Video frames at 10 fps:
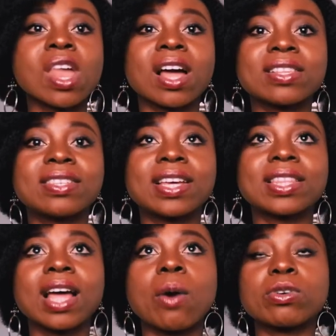and
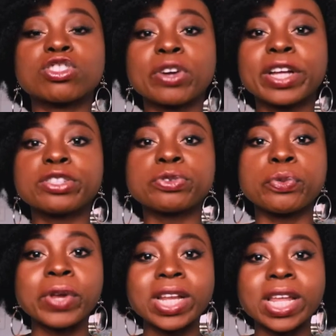then I was trying to
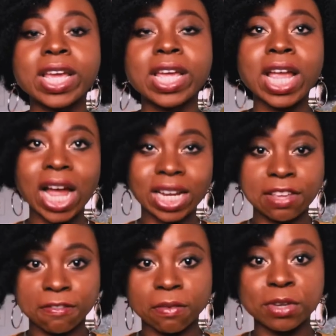relay an
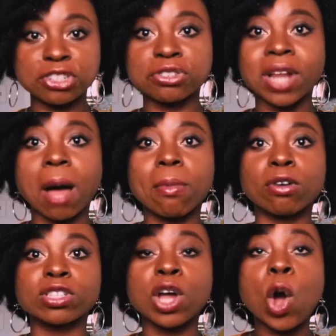information
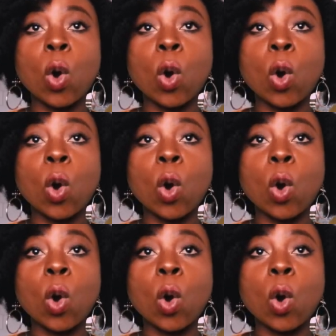about